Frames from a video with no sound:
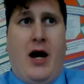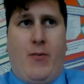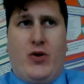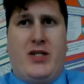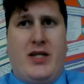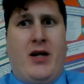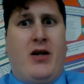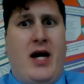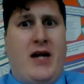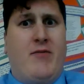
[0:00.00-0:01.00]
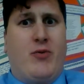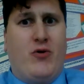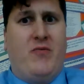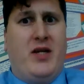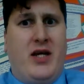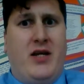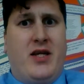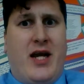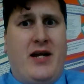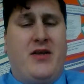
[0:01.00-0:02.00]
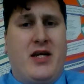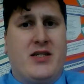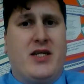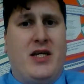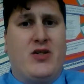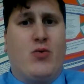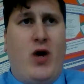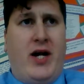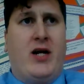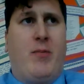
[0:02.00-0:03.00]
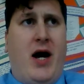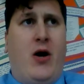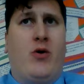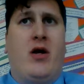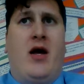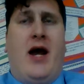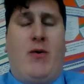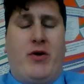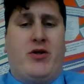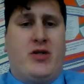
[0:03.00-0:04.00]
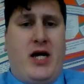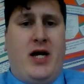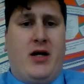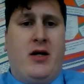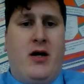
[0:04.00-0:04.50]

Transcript: i'm really seeing a lot of improvement in the kind of things the kids are writing about and what they're saying